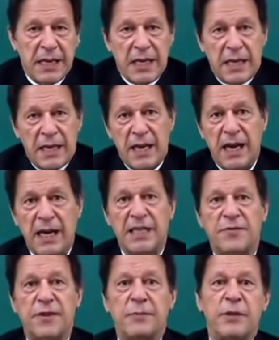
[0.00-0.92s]

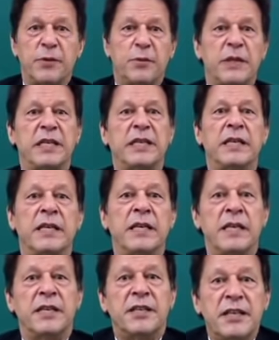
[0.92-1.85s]
Last February,
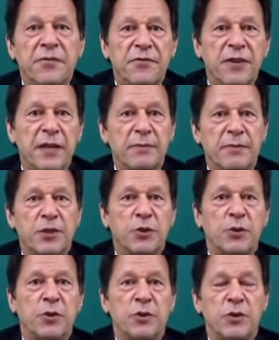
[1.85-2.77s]
we reaffirmed the
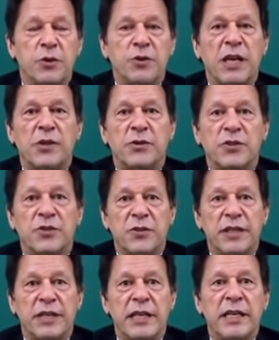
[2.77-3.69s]

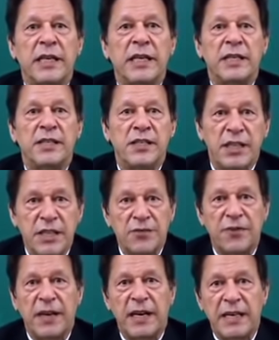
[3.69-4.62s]
2003
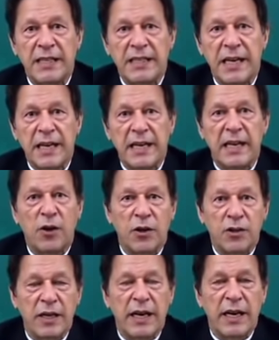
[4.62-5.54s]
ceasefire understanding
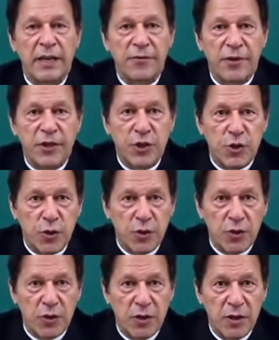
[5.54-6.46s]
along the line of
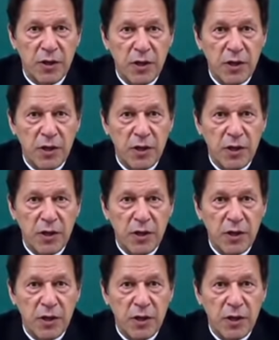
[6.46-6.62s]
control.